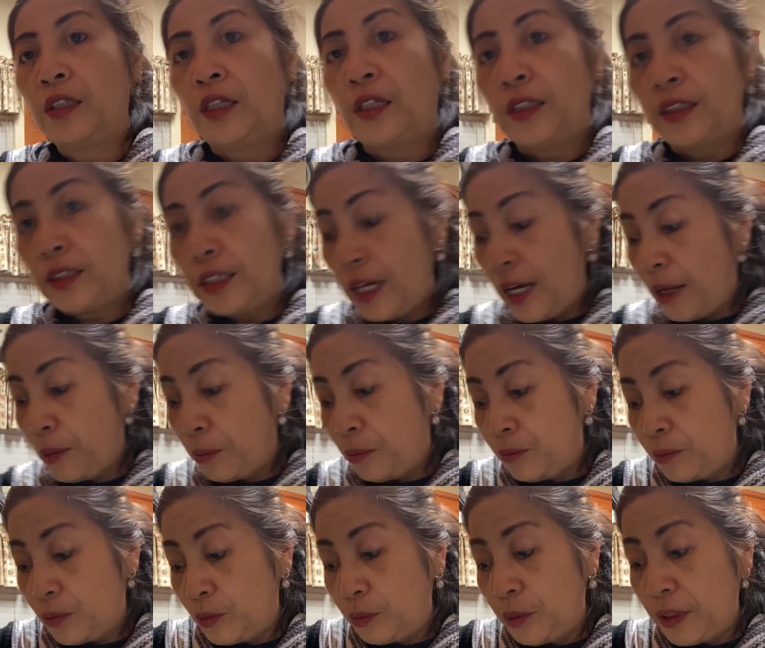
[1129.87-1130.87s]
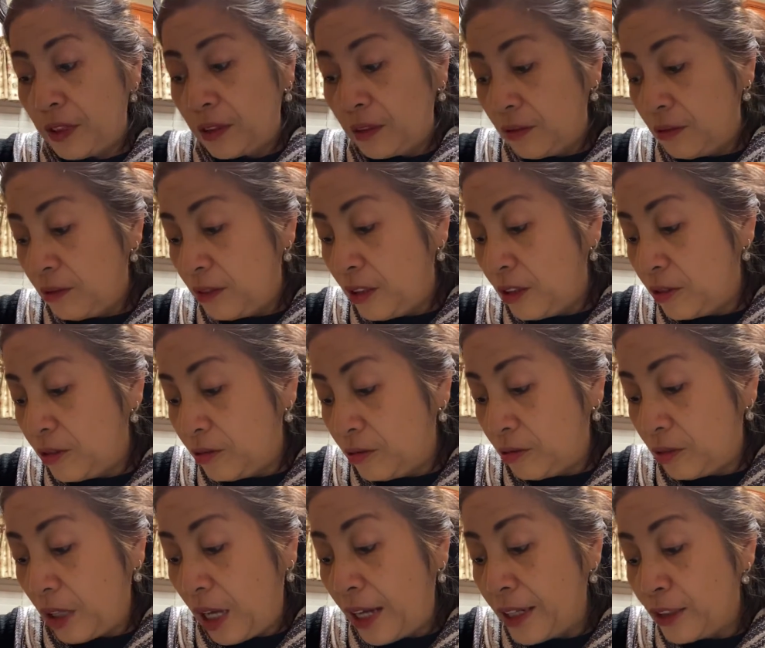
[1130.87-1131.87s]
Yeah, but
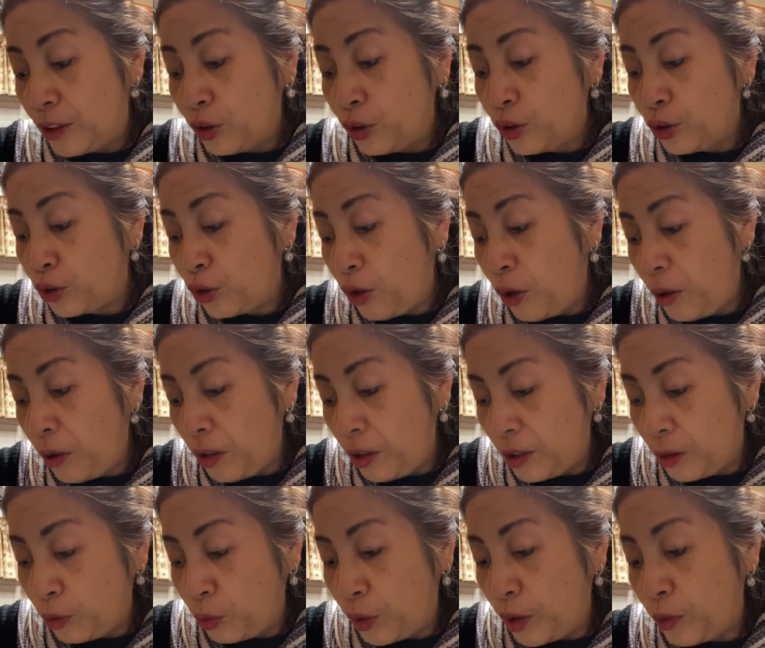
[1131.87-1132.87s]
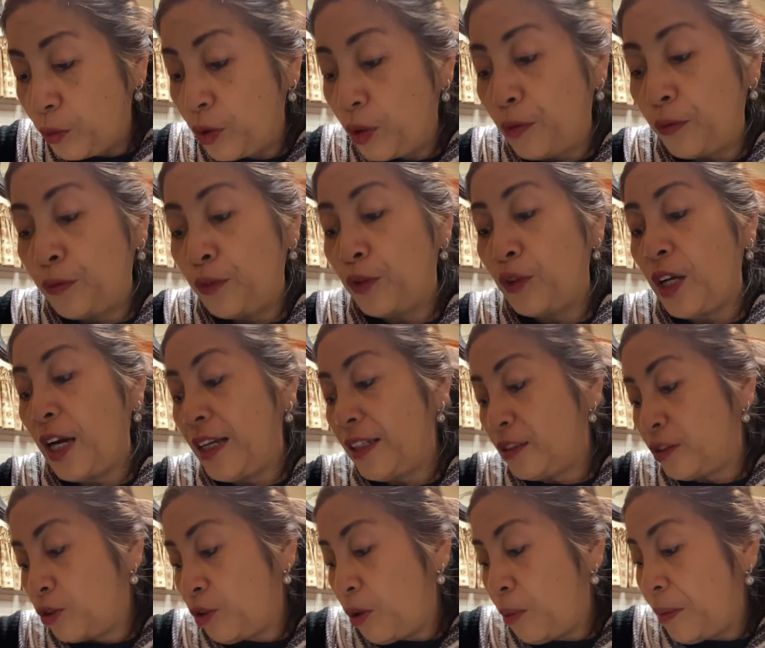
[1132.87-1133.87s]
you saw, if you guys
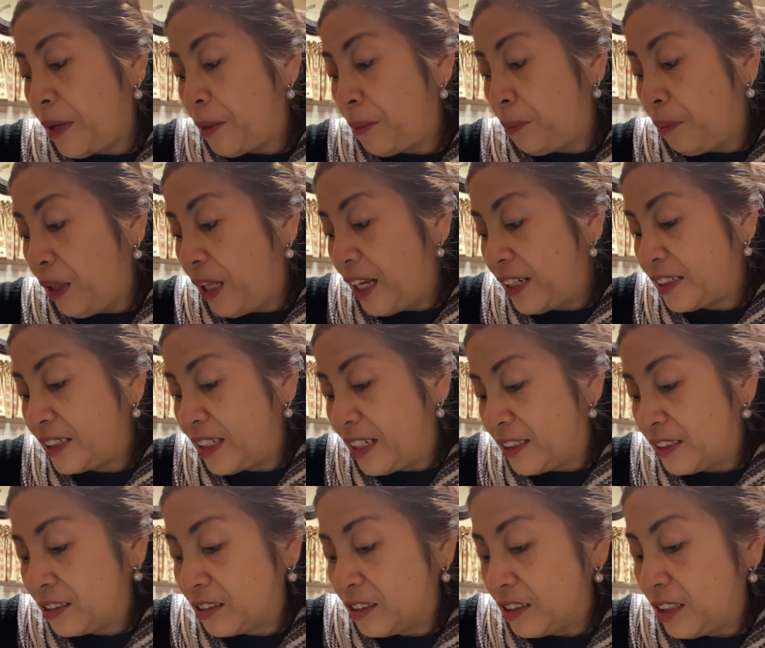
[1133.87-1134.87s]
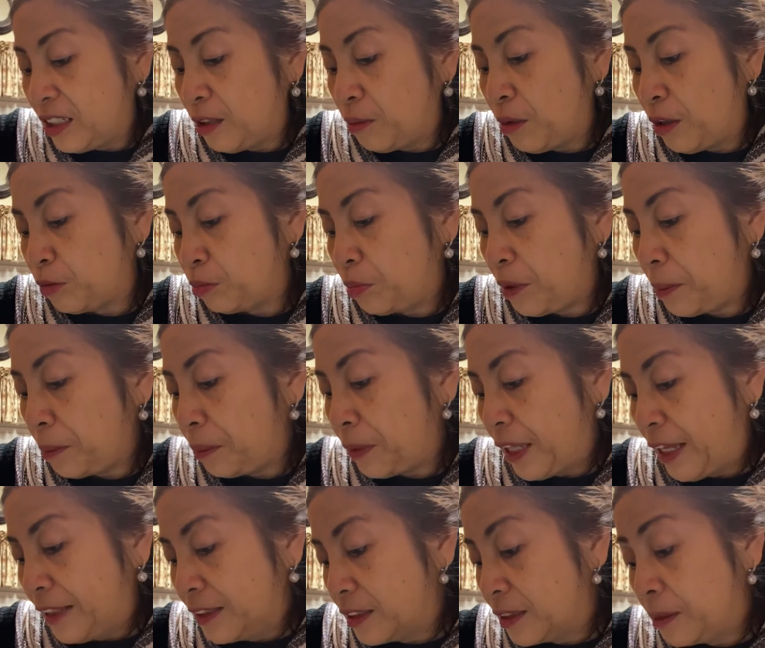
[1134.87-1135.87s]
saw my blog yesterday about my
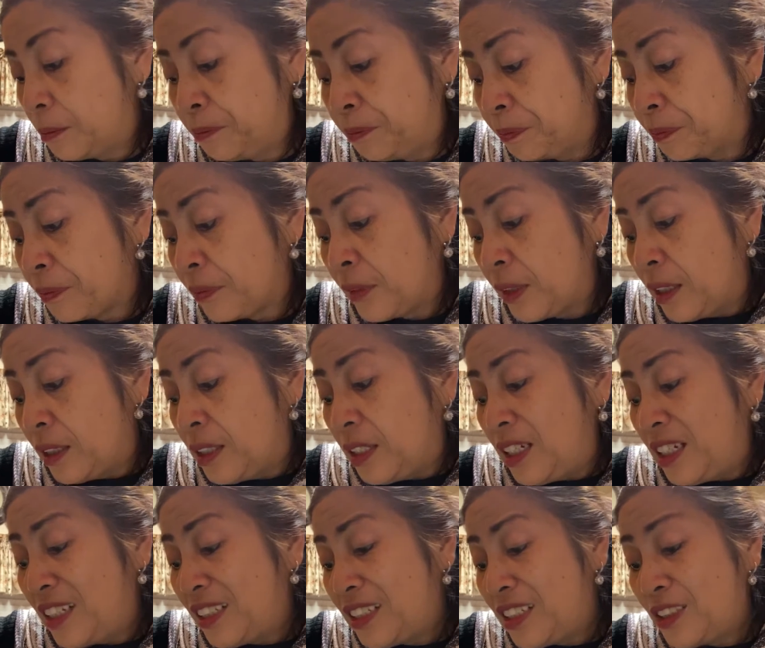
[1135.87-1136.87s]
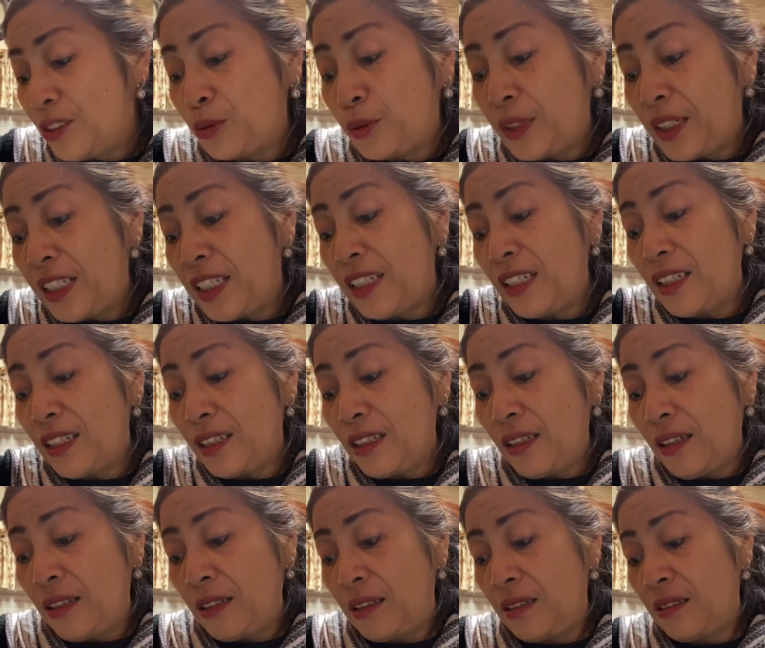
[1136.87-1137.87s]
plants, it is really
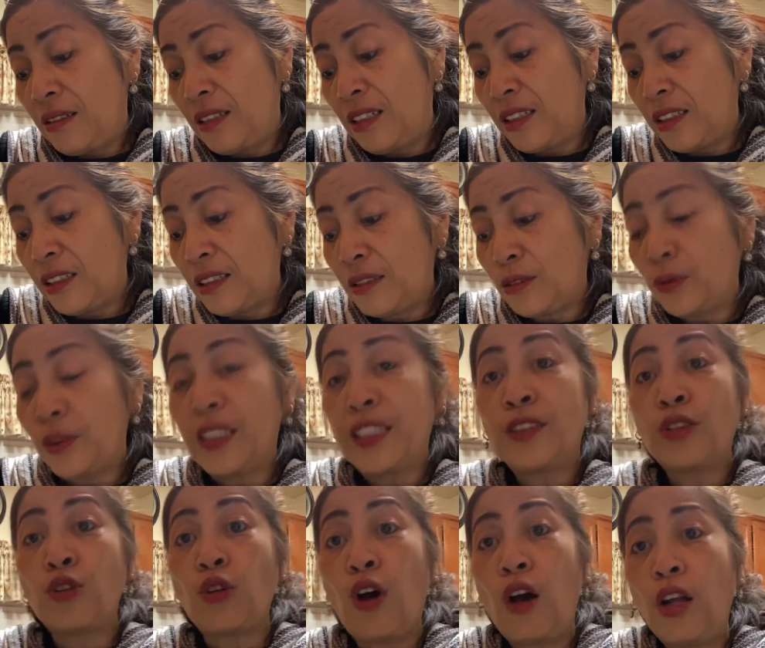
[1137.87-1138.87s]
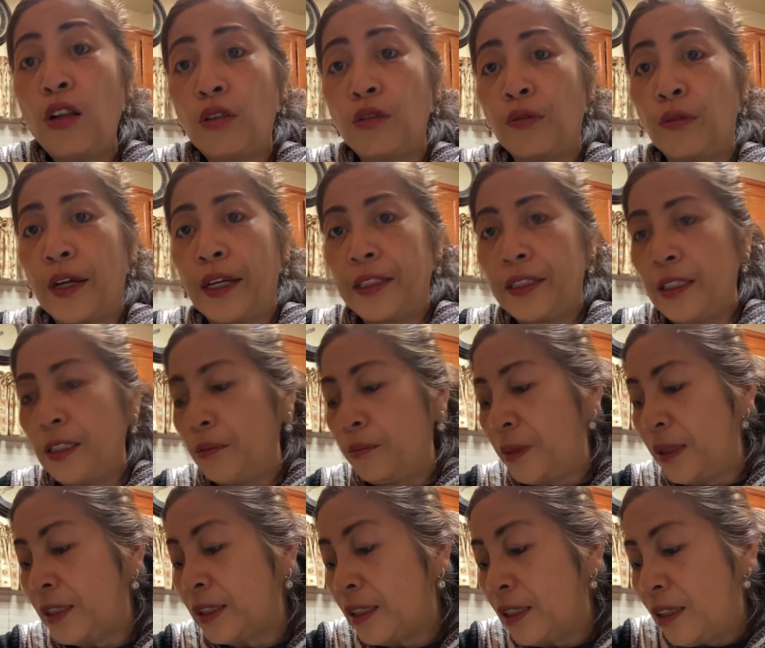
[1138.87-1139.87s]
tall already,
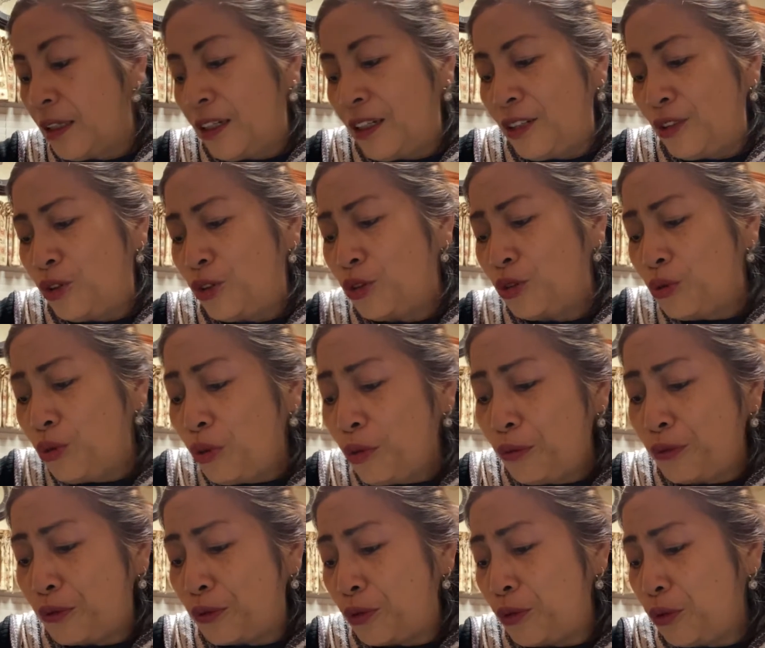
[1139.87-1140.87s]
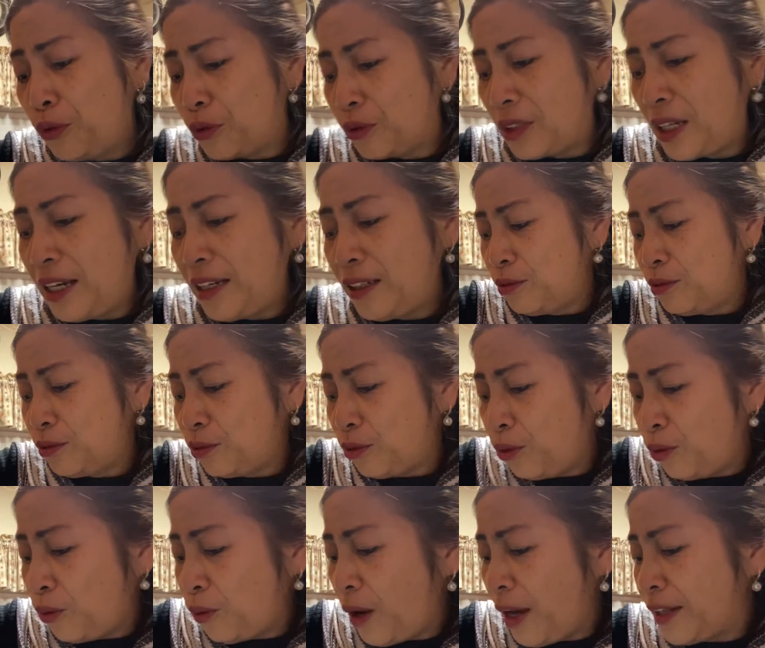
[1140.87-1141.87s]
but there's no fruit. I know
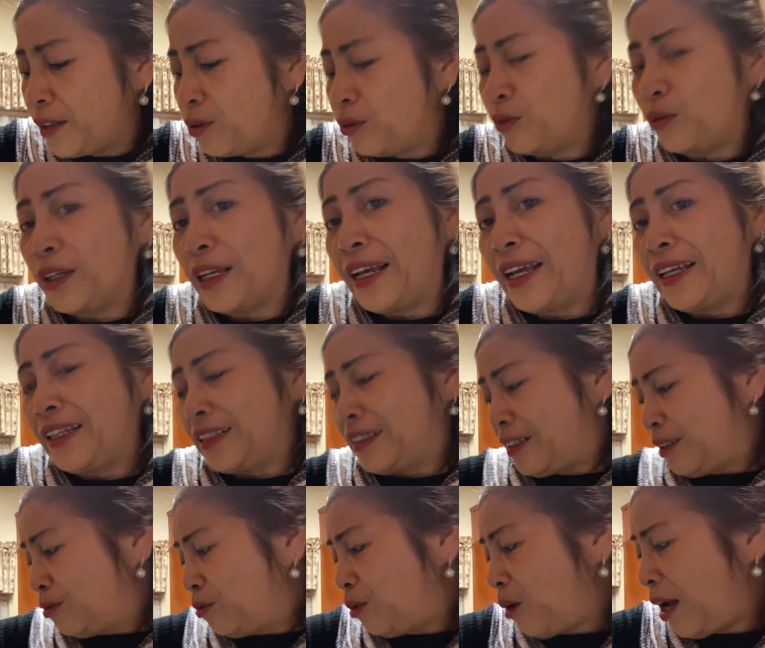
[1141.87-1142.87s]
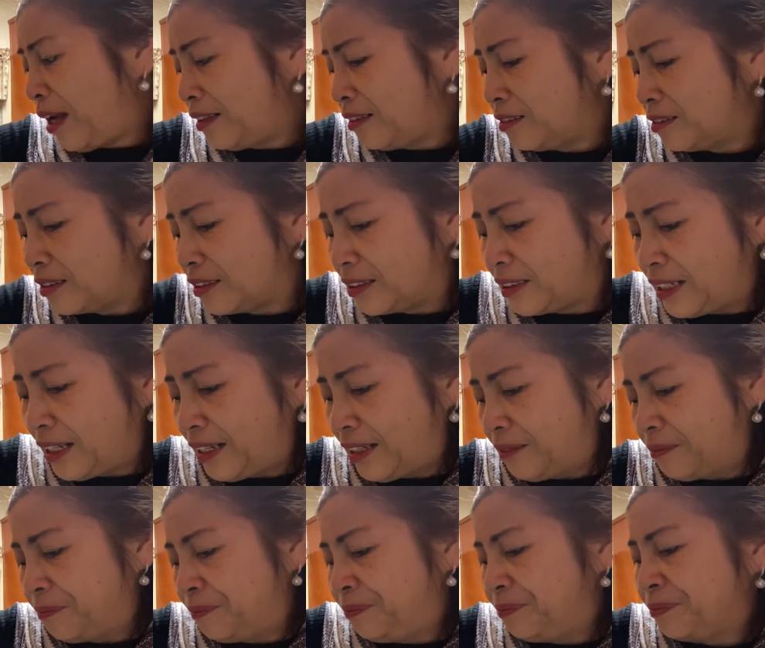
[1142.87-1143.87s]
why. I don't get it. I don't
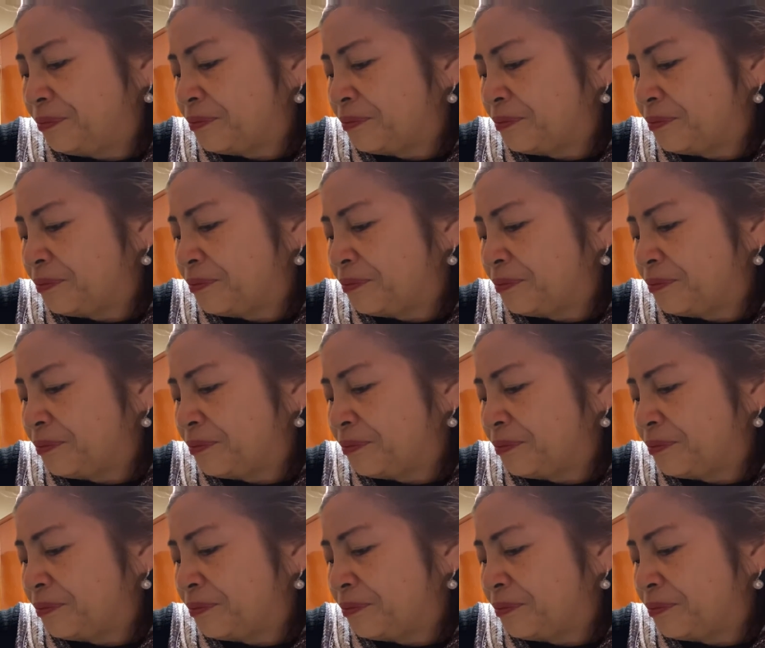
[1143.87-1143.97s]
understand.